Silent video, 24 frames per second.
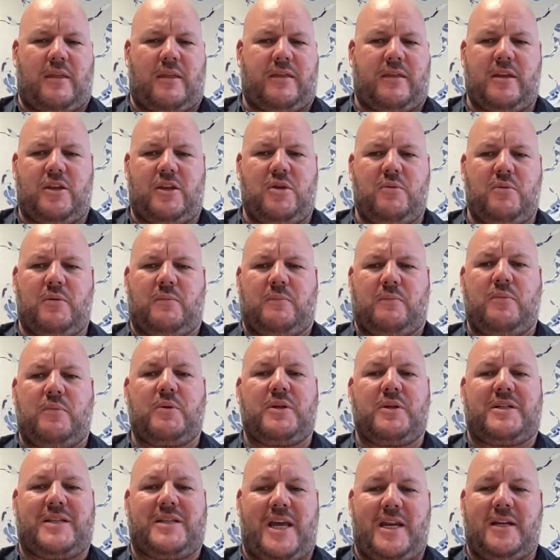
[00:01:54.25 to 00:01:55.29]
I think you
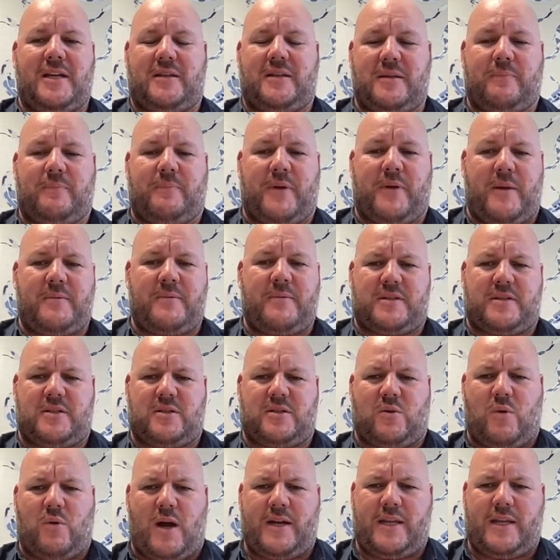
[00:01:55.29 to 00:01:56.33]
would tenant the premises
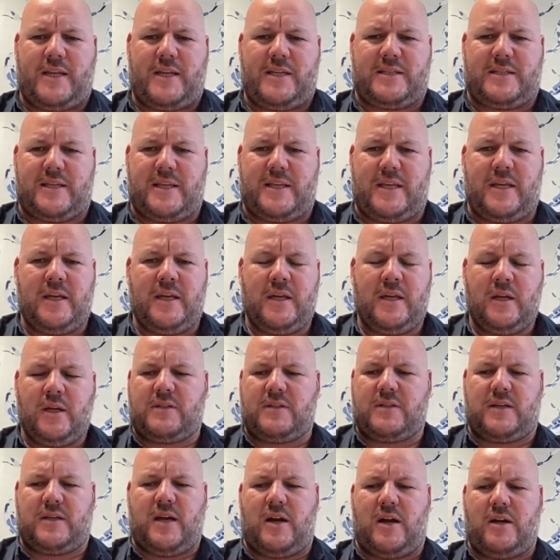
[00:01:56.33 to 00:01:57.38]
quite easily once
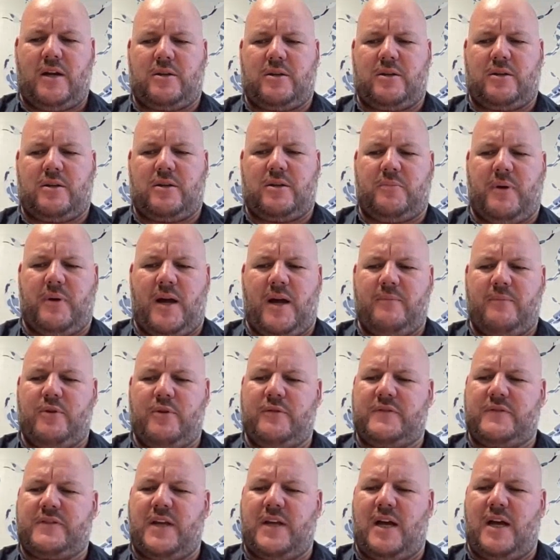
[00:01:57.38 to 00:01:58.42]
the current occupier
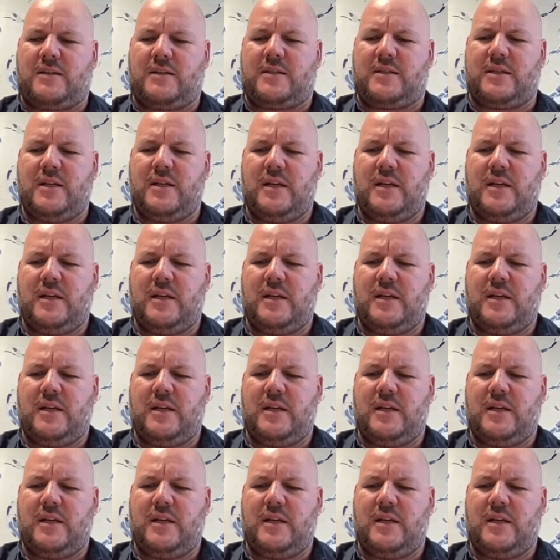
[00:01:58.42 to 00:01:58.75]
moves out.